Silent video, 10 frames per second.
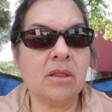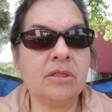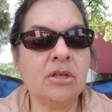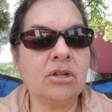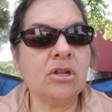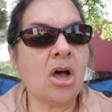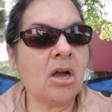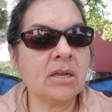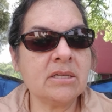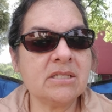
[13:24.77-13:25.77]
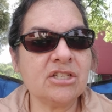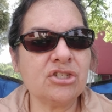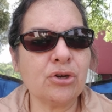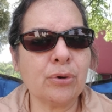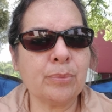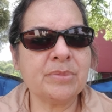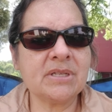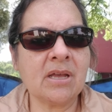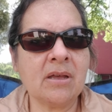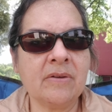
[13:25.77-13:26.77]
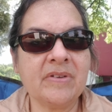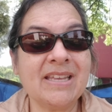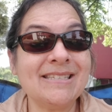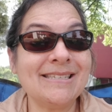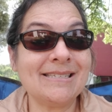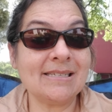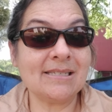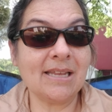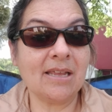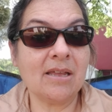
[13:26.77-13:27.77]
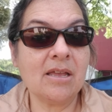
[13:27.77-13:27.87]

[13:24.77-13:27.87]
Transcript: the longest in terms of consistency.